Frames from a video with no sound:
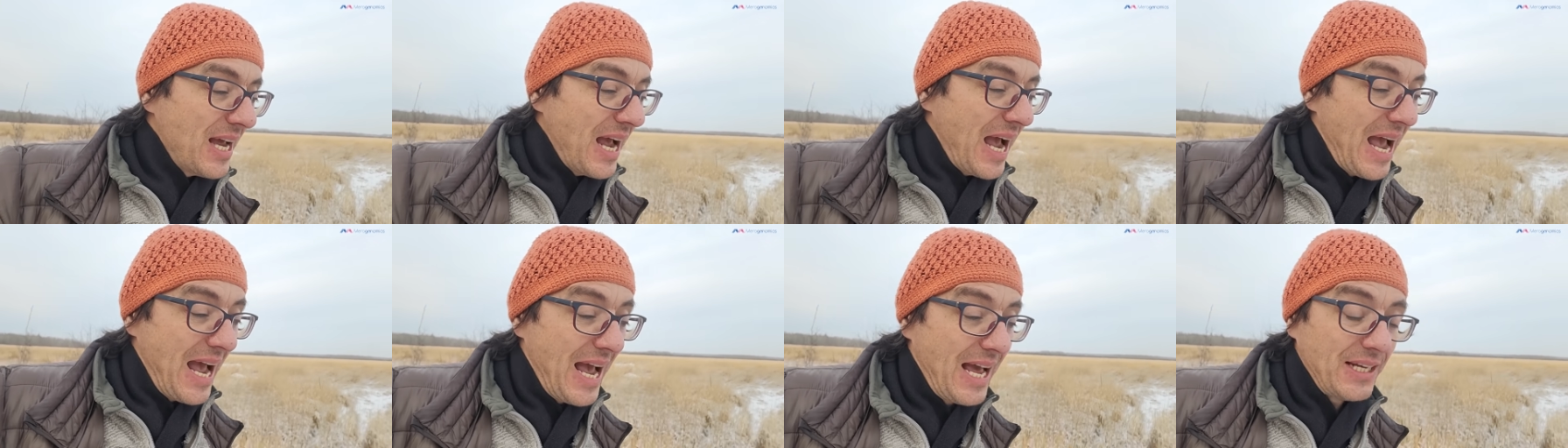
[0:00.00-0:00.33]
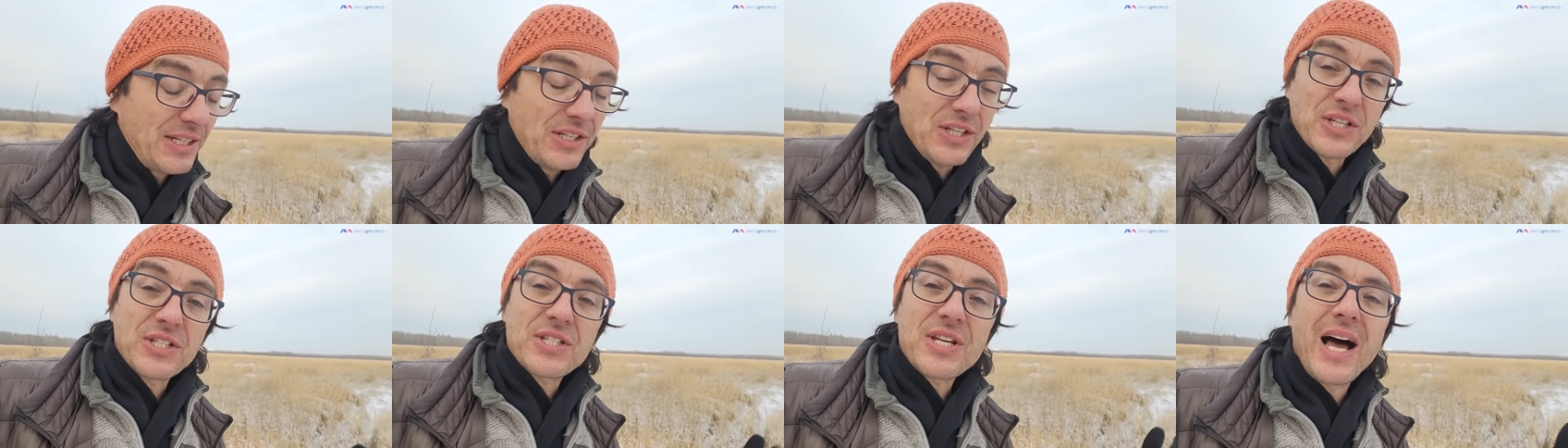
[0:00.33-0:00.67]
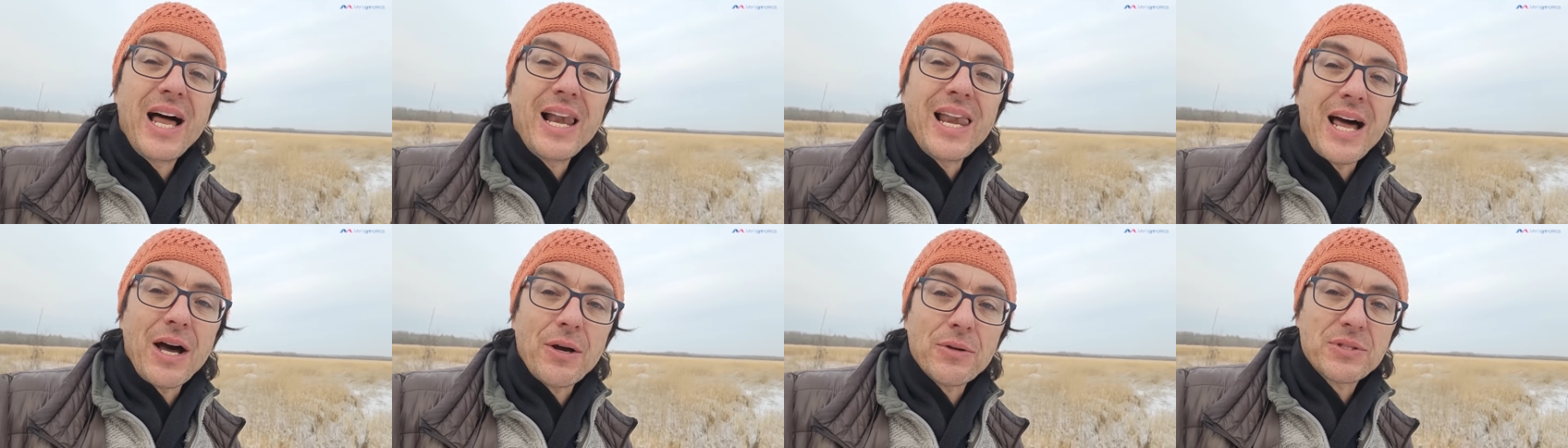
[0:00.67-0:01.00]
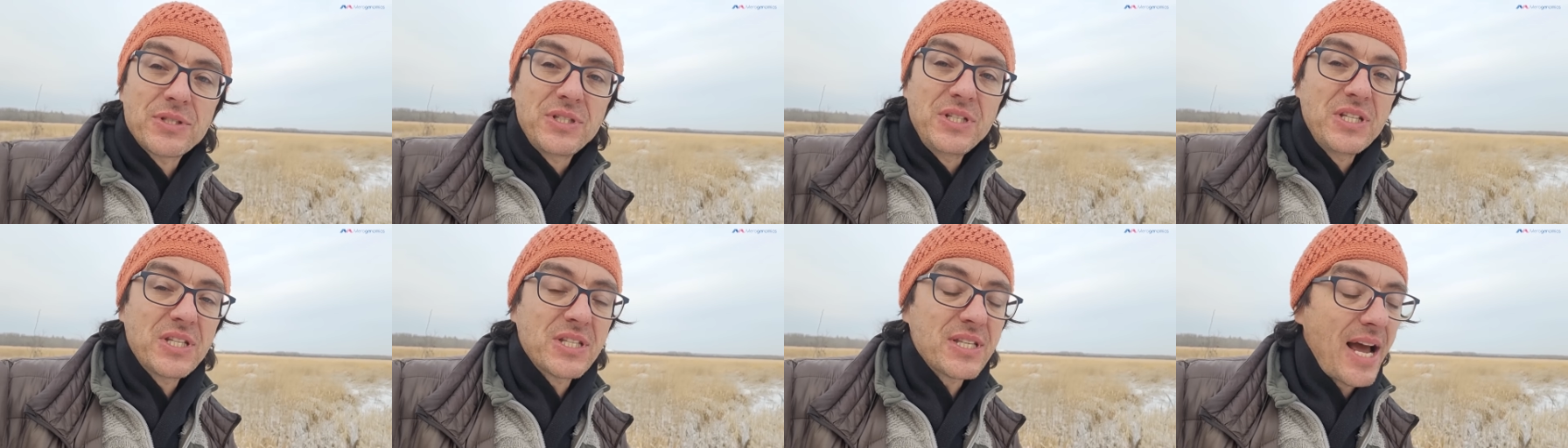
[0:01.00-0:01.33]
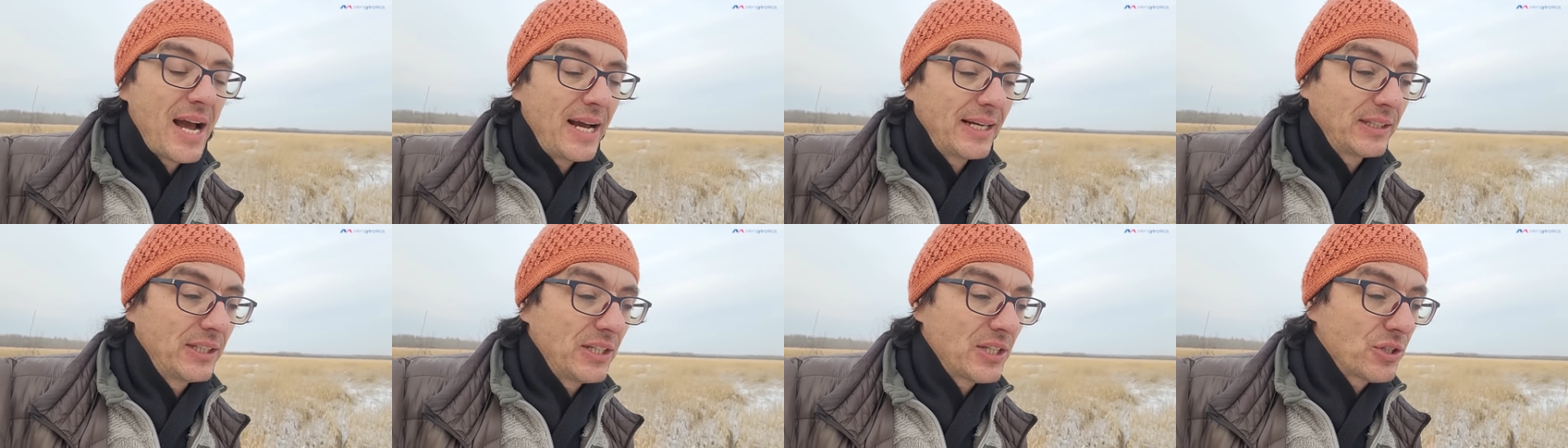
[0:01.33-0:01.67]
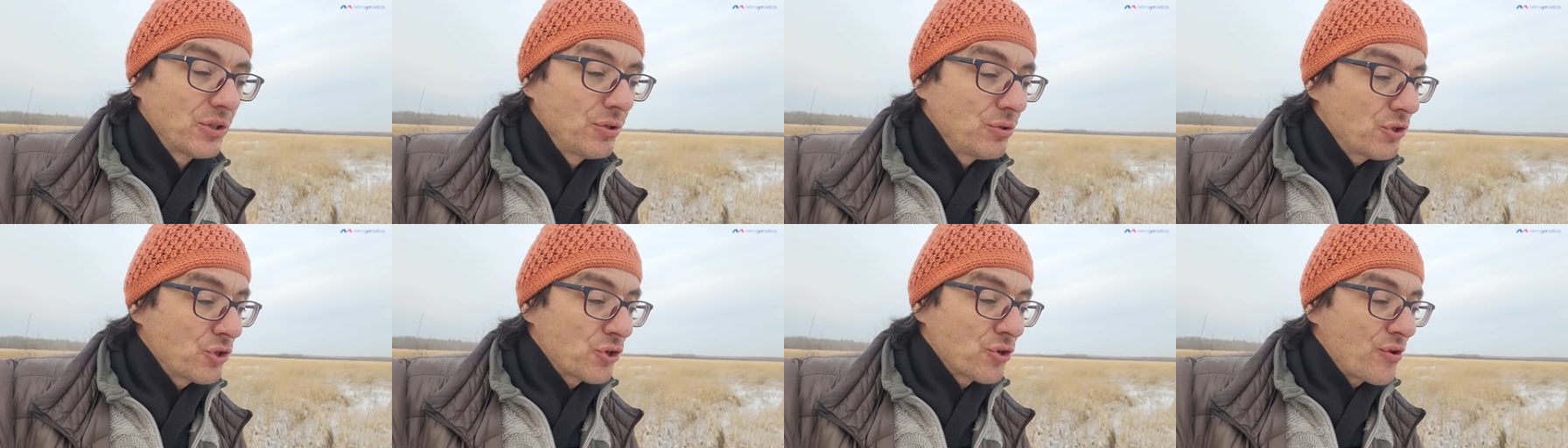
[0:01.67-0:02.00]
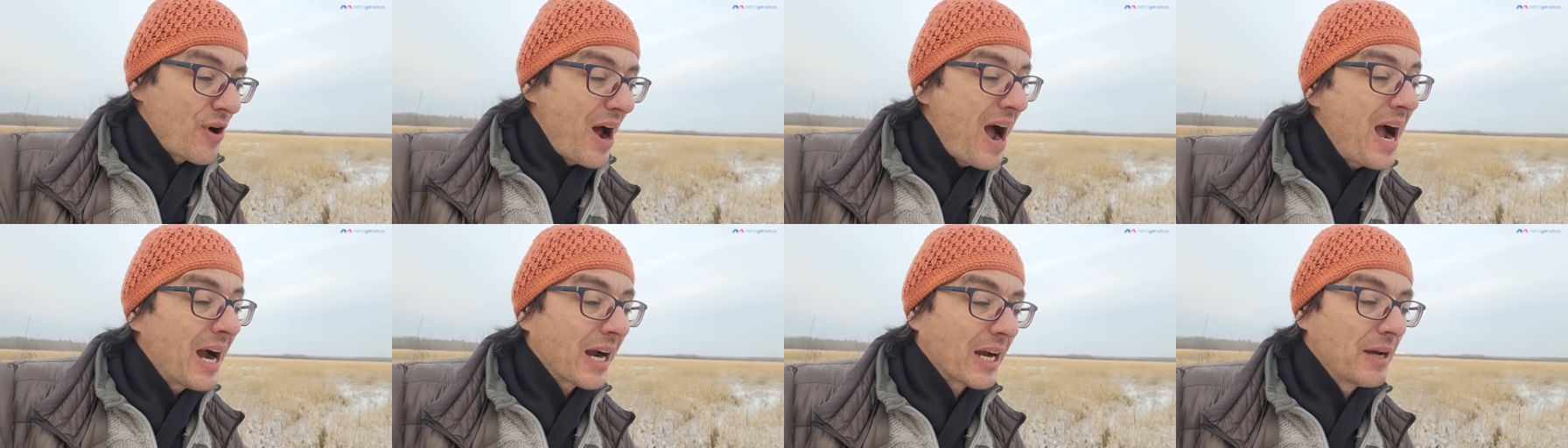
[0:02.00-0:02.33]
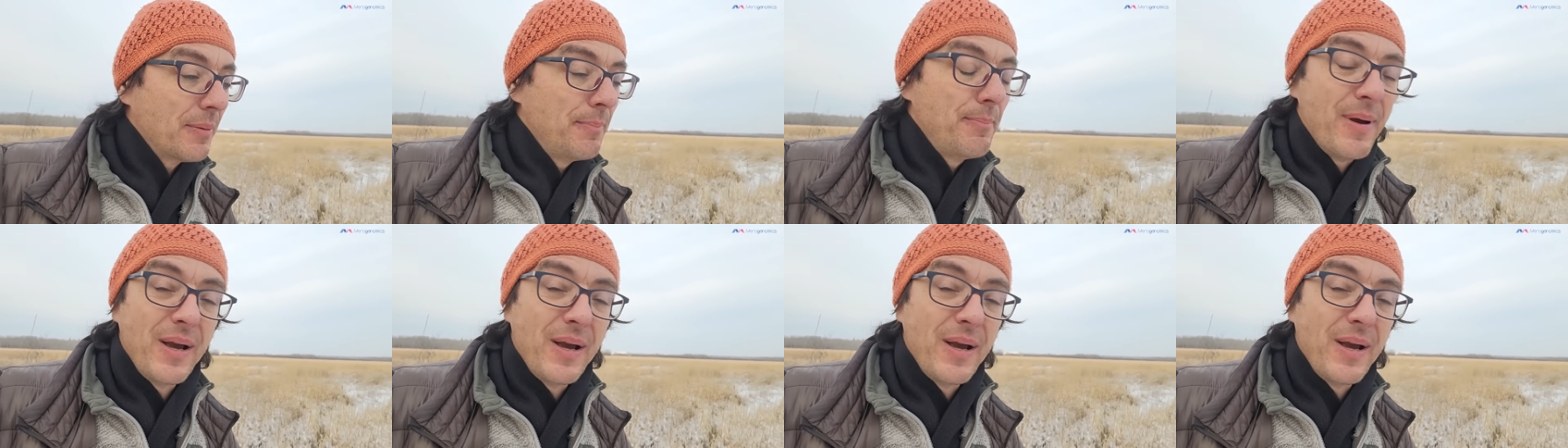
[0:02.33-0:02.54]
And this allows the scientists to track